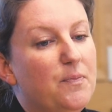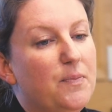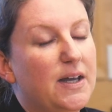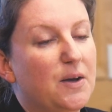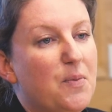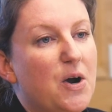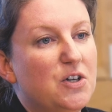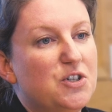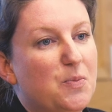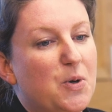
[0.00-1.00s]
being
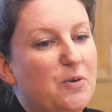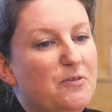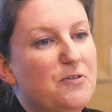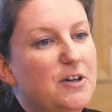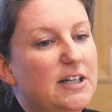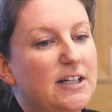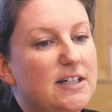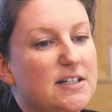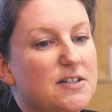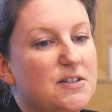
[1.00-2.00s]
approachable and
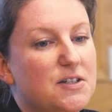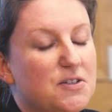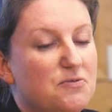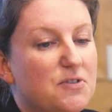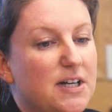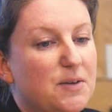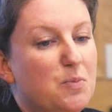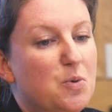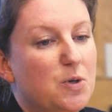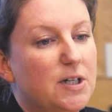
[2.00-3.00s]
friendly is really
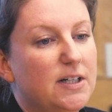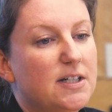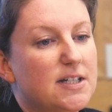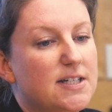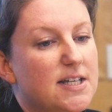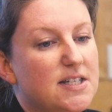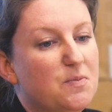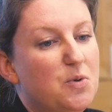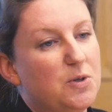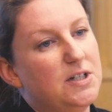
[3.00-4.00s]
important. It's as
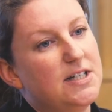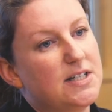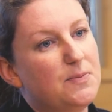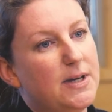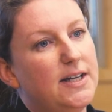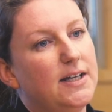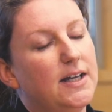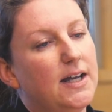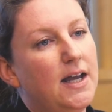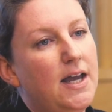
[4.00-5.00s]
important as
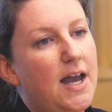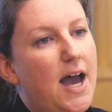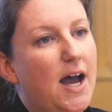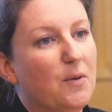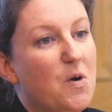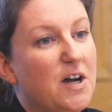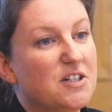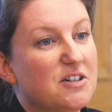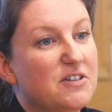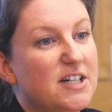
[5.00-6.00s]
being quite
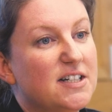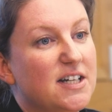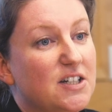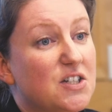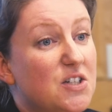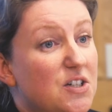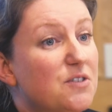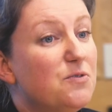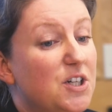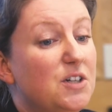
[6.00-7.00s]
direct and
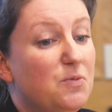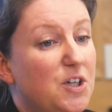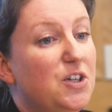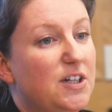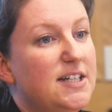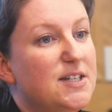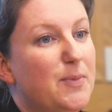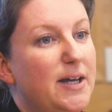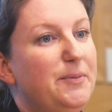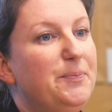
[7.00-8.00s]
assertive when you need to
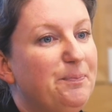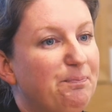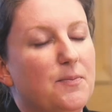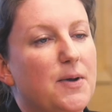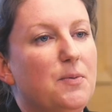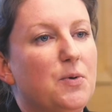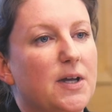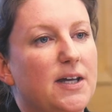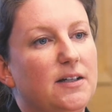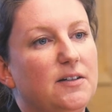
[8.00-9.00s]
be. And people
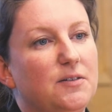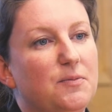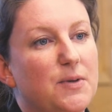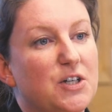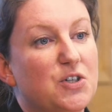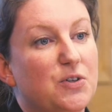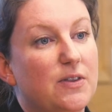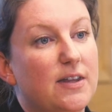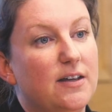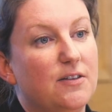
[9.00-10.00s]
can be assured
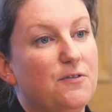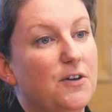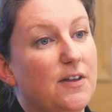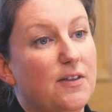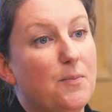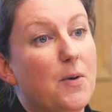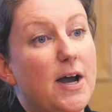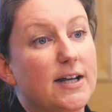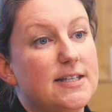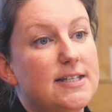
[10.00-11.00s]
that the food that they're
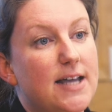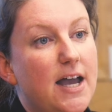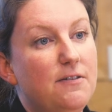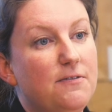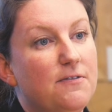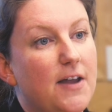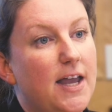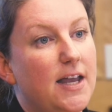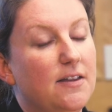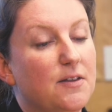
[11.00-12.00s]
buying is safe,
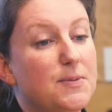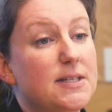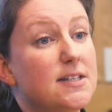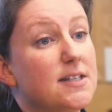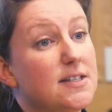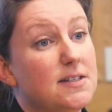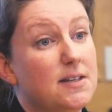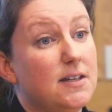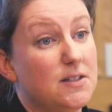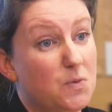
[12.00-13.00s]
and the businesses
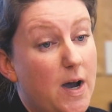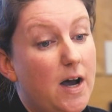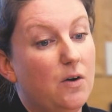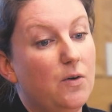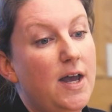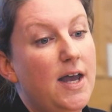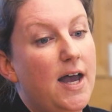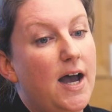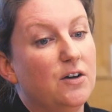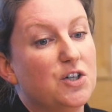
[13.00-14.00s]
as well
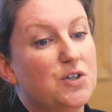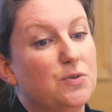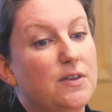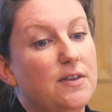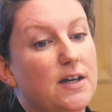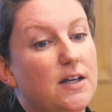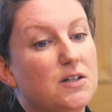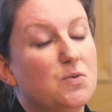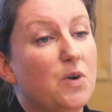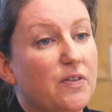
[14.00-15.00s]
are assured
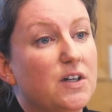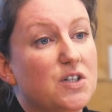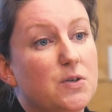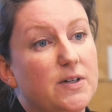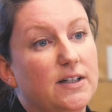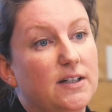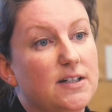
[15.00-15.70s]
that what they're doing